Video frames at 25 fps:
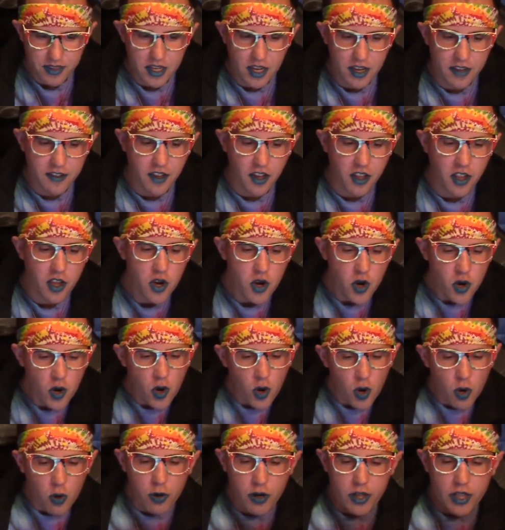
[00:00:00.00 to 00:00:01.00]
I said,
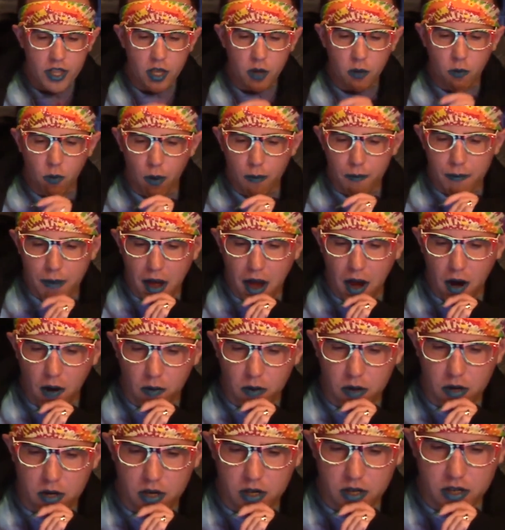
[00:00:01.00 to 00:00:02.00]
really, what
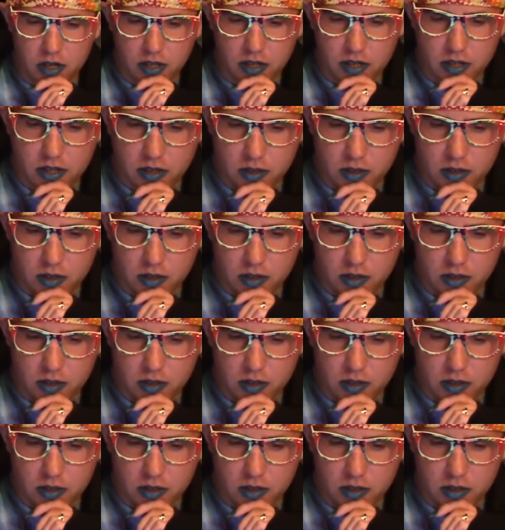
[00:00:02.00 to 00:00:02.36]
are